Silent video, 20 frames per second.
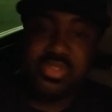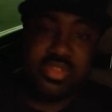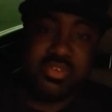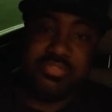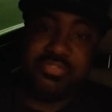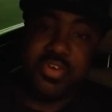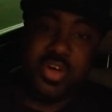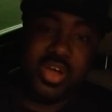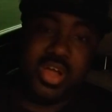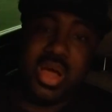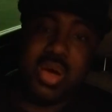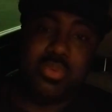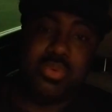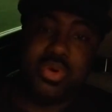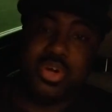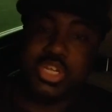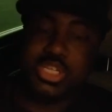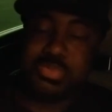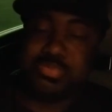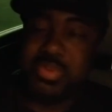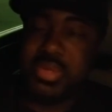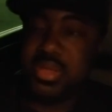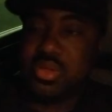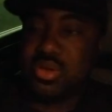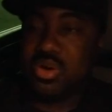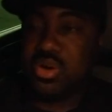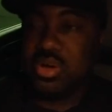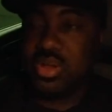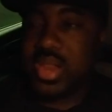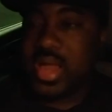the fuck I want to speak
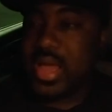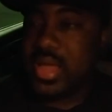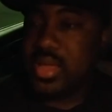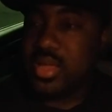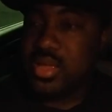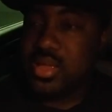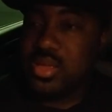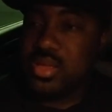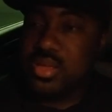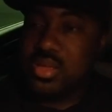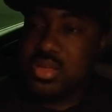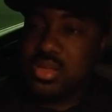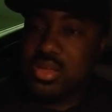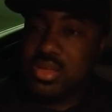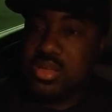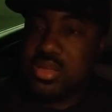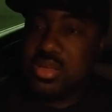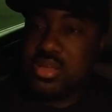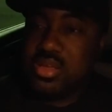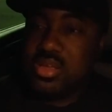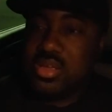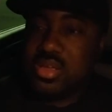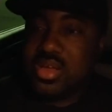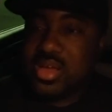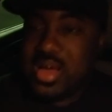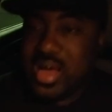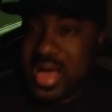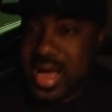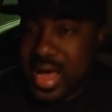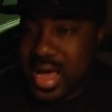on. Like,
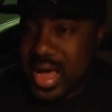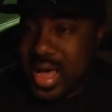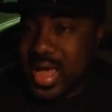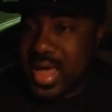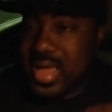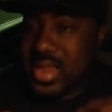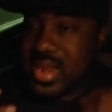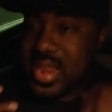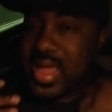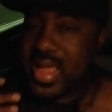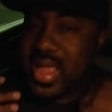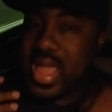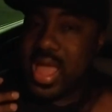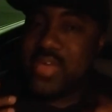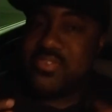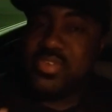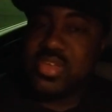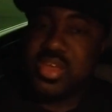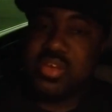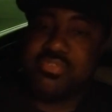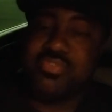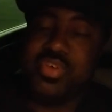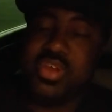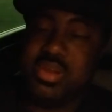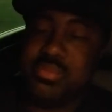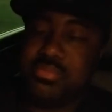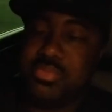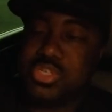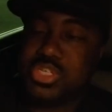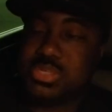I like having a
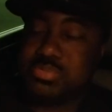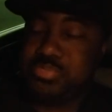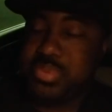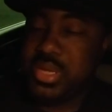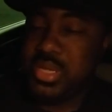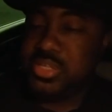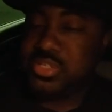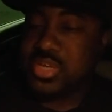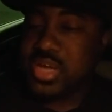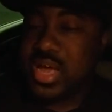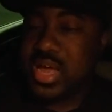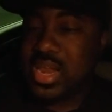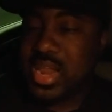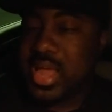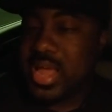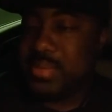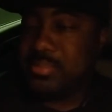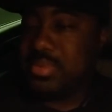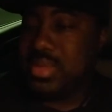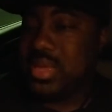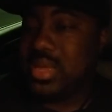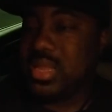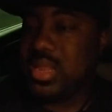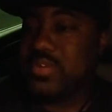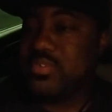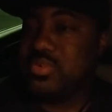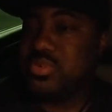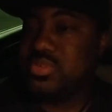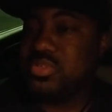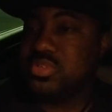freedom of speech. I like being
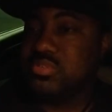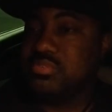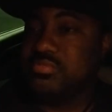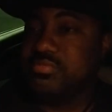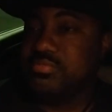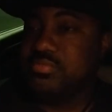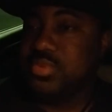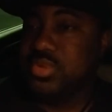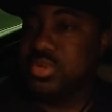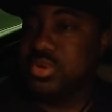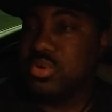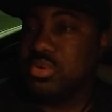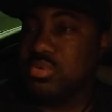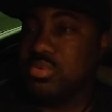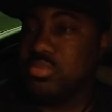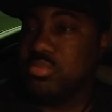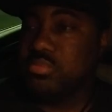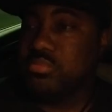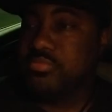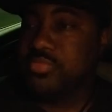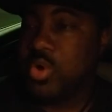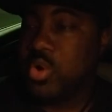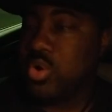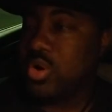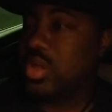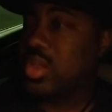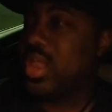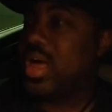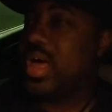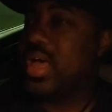able to, you know,
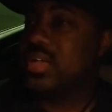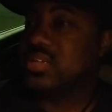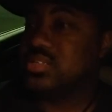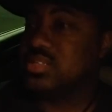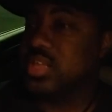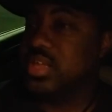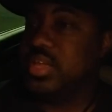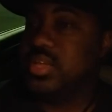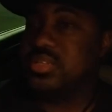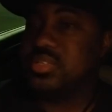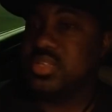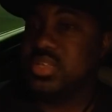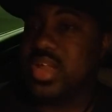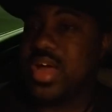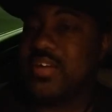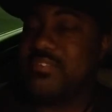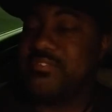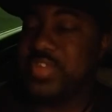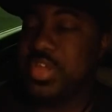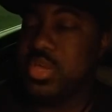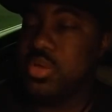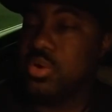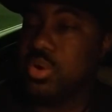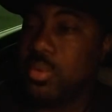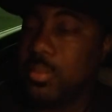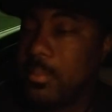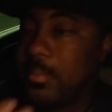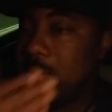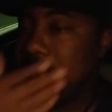vocalize things that I feel.